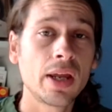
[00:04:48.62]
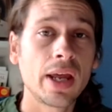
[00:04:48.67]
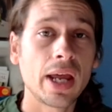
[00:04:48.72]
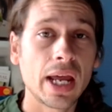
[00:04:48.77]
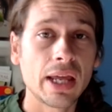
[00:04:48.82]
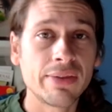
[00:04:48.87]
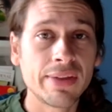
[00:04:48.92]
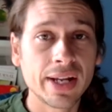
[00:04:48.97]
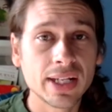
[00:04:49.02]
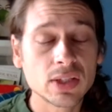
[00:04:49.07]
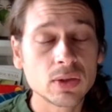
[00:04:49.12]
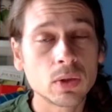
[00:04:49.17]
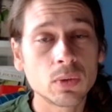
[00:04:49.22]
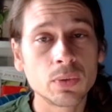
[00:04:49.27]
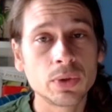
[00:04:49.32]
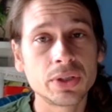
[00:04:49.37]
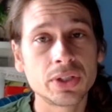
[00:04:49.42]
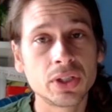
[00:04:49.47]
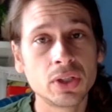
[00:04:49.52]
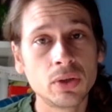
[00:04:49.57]
And that's what
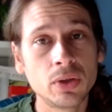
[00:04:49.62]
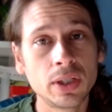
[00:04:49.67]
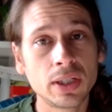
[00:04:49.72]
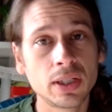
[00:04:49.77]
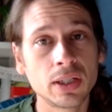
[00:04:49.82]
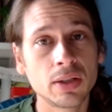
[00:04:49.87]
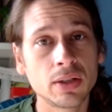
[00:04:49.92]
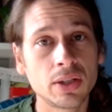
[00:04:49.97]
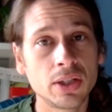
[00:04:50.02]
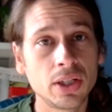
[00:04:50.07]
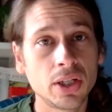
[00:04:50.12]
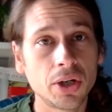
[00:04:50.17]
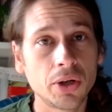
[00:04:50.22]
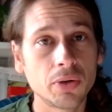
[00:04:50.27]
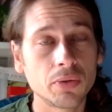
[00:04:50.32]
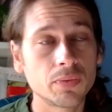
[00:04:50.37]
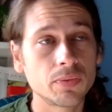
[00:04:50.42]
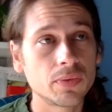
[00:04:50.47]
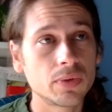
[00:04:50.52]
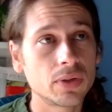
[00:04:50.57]
we're doing, you
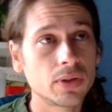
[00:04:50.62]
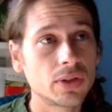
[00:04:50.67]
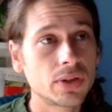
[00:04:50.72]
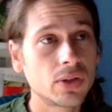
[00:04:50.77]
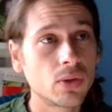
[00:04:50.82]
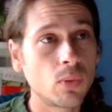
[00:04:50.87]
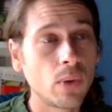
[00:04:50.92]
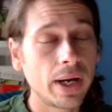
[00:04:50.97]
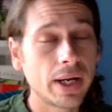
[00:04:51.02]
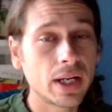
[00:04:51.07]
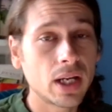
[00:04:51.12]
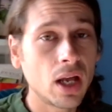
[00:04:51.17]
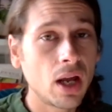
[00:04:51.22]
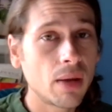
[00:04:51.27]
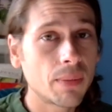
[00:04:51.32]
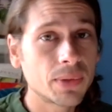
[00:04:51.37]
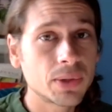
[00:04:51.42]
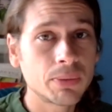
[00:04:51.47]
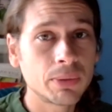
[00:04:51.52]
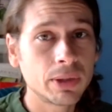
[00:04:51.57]
know, to wake
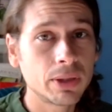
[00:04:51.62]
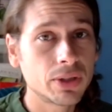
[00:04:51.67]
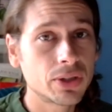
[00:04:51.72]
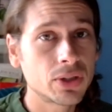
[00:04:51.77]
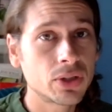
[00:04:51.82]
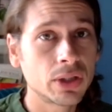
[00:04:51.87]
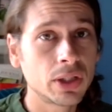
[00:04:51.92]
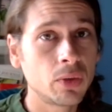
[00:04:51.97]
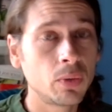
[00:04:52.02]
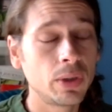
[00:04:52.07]
up spiritually.